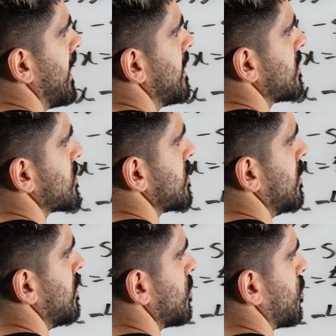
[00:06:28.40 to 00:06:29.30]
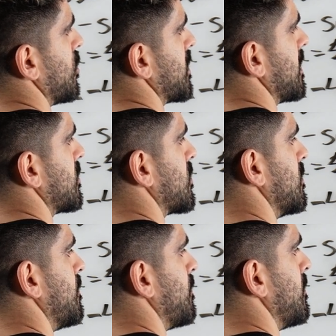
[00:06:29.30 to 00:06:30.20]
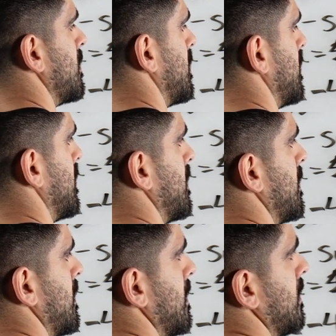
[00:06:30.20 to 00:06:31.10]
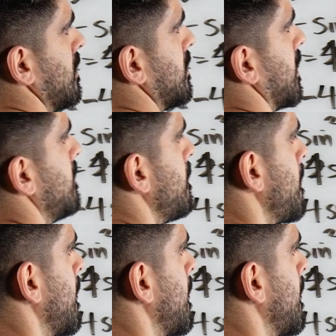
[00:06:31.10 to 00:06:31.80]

x cos x. Okay? And